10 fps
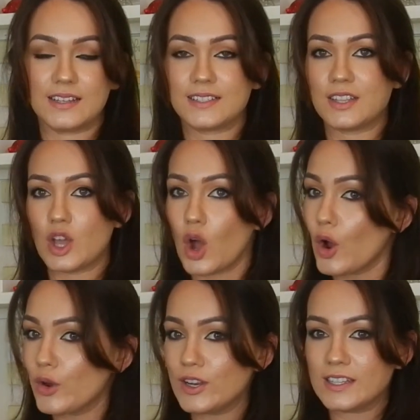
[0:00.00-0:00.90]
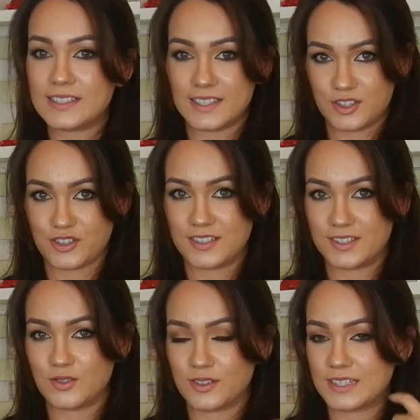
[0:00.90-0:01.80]
It's the only citrus
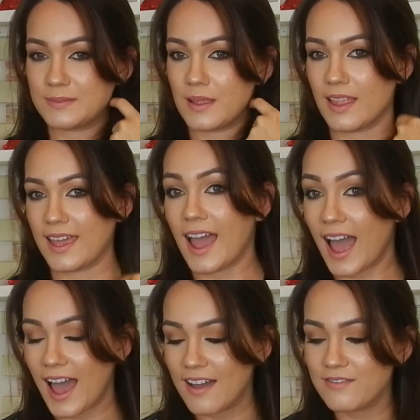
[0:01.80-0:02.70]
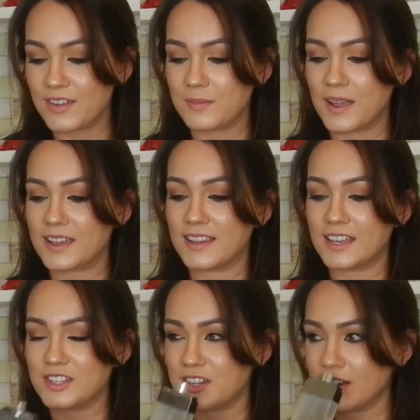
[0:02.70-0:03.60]
sort of smell I have in my
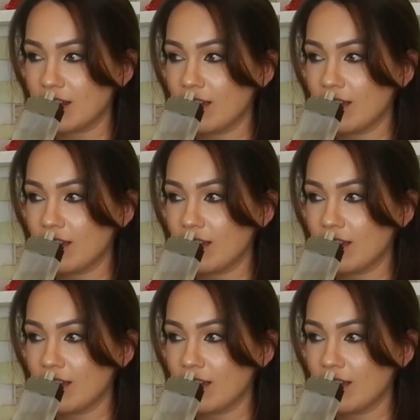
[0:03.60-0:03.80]
collection.